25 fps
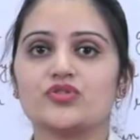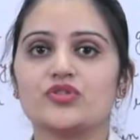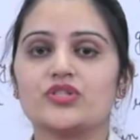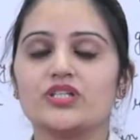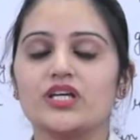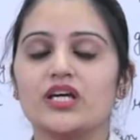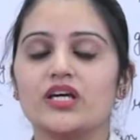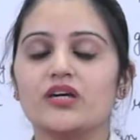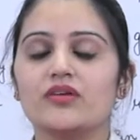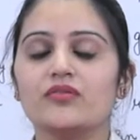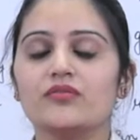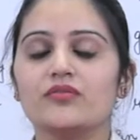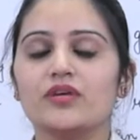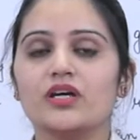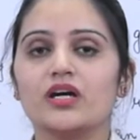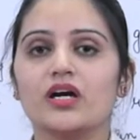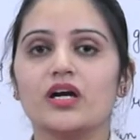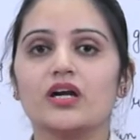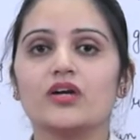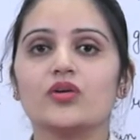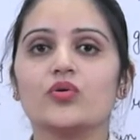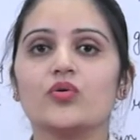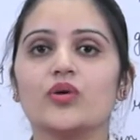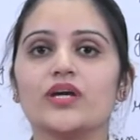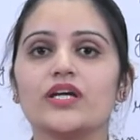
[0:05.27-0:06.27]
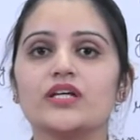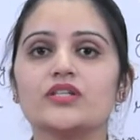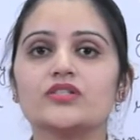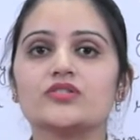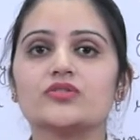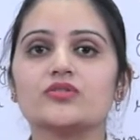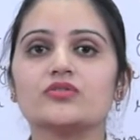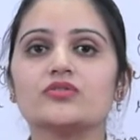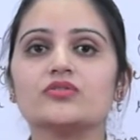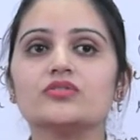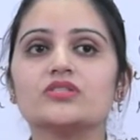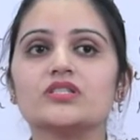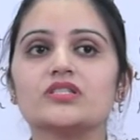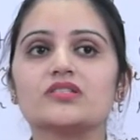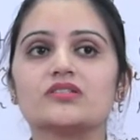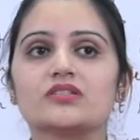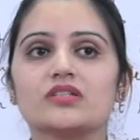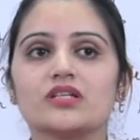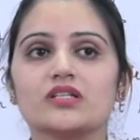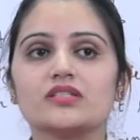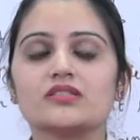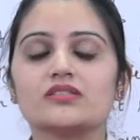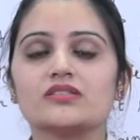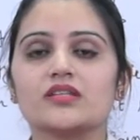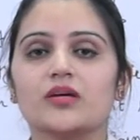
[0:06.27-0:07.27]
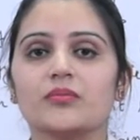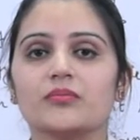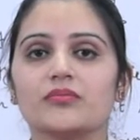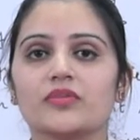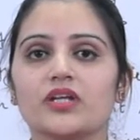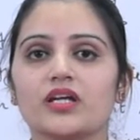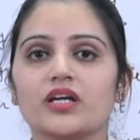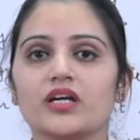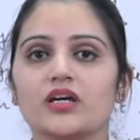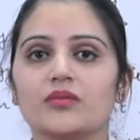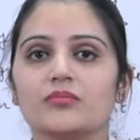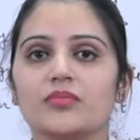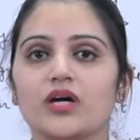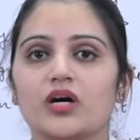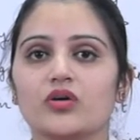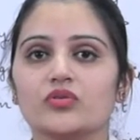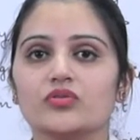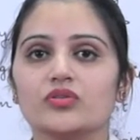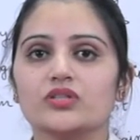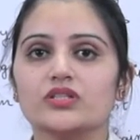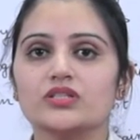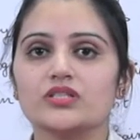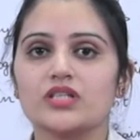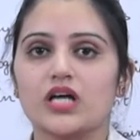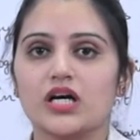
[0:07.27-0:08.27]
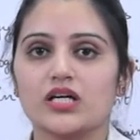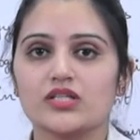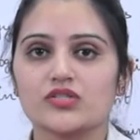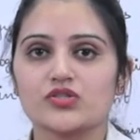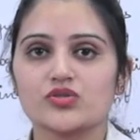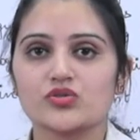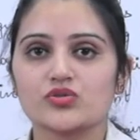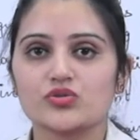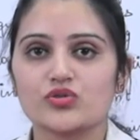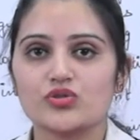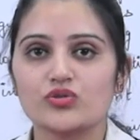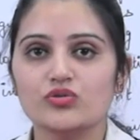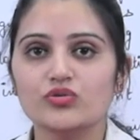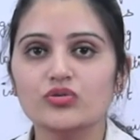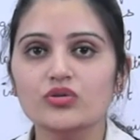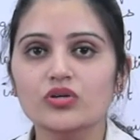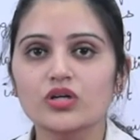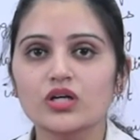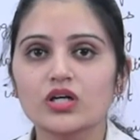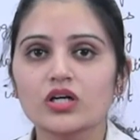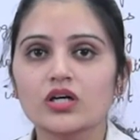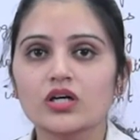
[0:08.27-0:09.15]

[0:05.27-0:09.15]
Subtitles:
Today we are going to discuss something about the task 2.